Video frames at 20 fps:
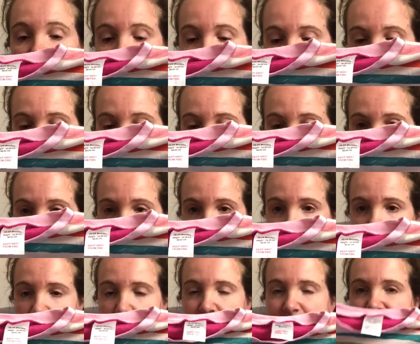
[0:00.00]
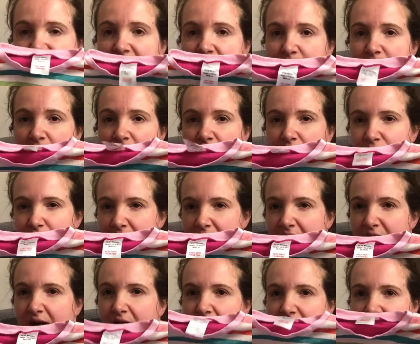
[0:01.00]
so many times. They were
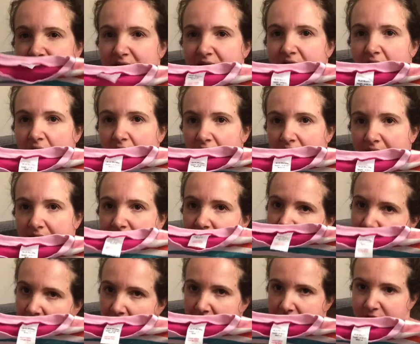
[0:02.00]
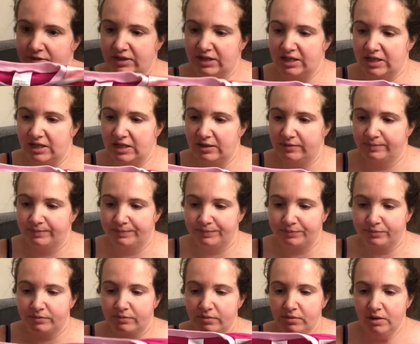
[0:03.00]
£3.99 in Aldi.
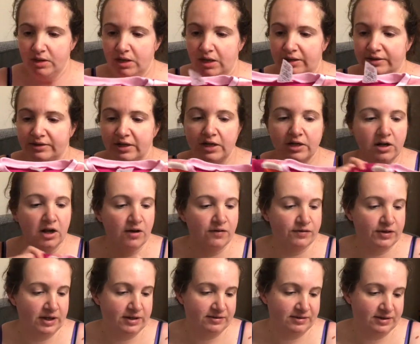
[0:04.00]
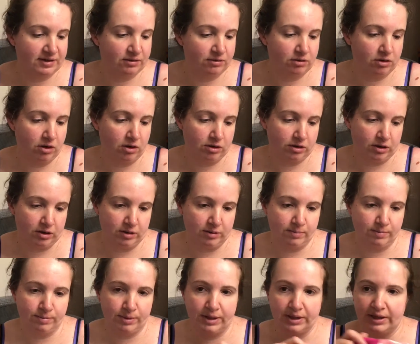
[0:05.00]
I don't know if they've still got
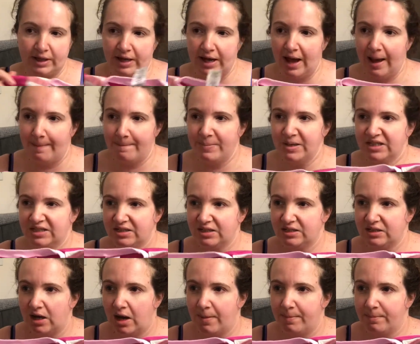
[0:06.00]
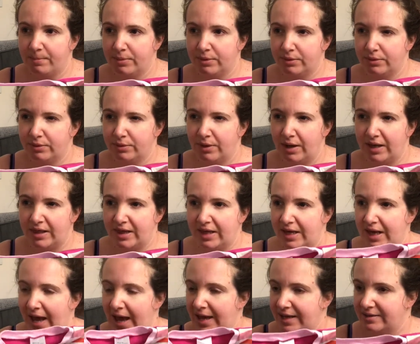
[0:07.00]
them, but they had Mr. Tumble, I
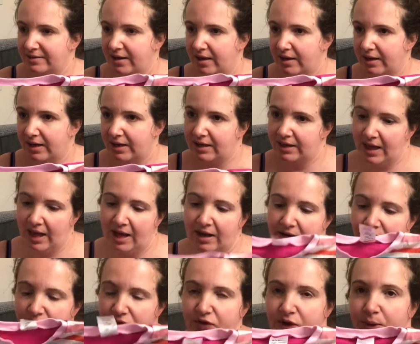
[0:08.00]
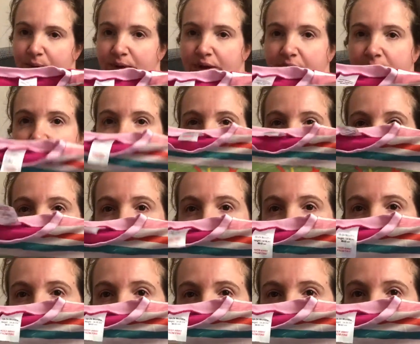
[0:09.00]
think Hey Dougie, they had a few of them.
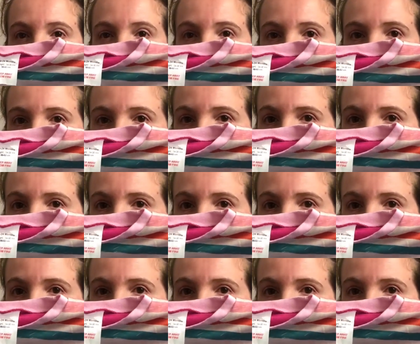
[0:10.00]
So